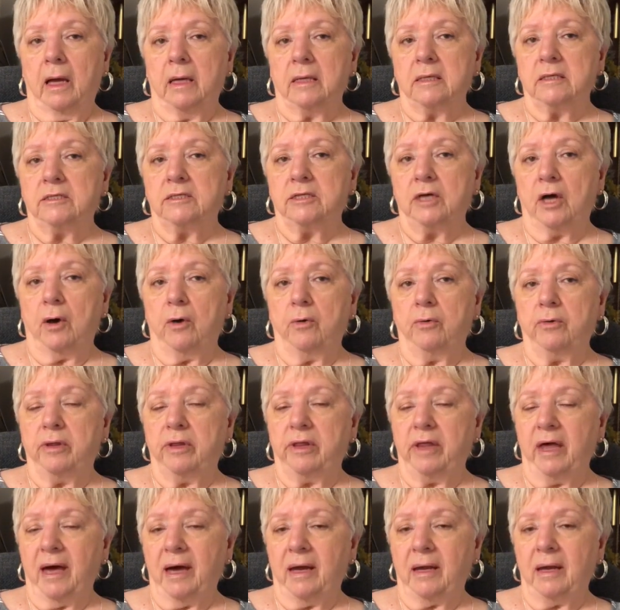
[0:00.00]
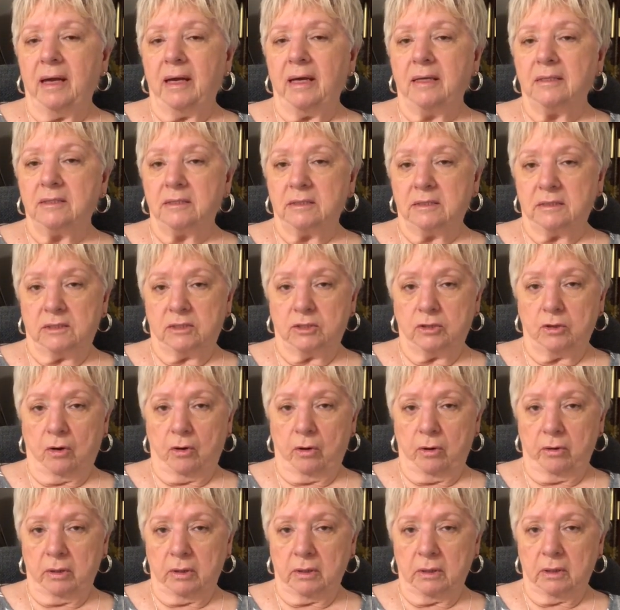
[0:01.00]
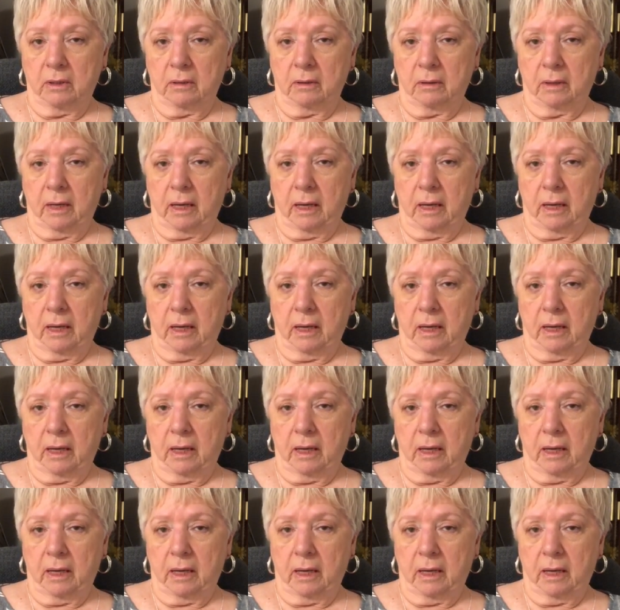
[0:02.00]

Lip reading: So that had started